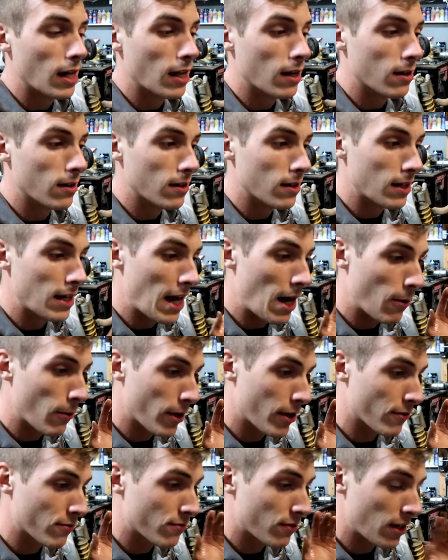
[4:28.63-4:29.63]
and now
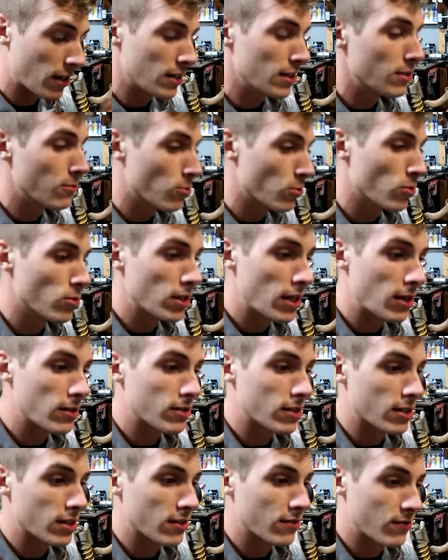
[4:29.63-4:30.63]
we can finally rule
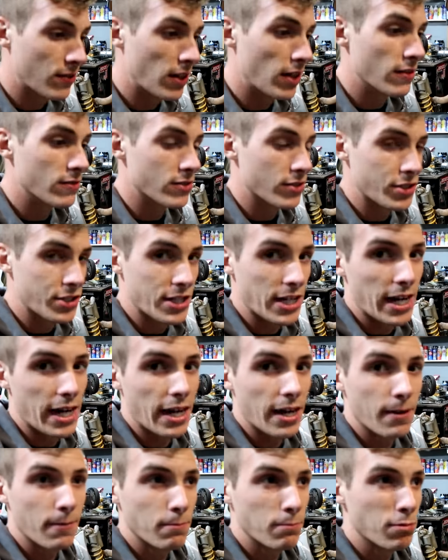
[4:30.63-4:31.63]
out that the valves are
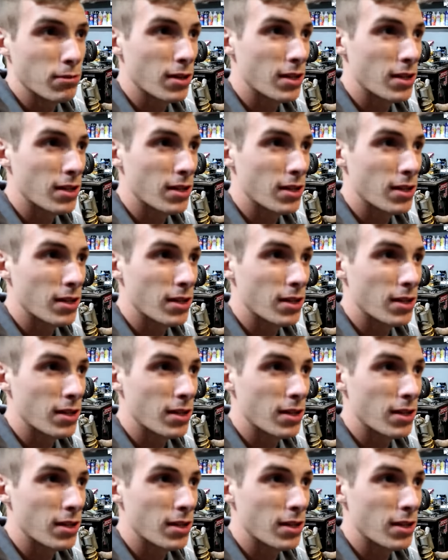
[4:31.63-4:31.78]
shot.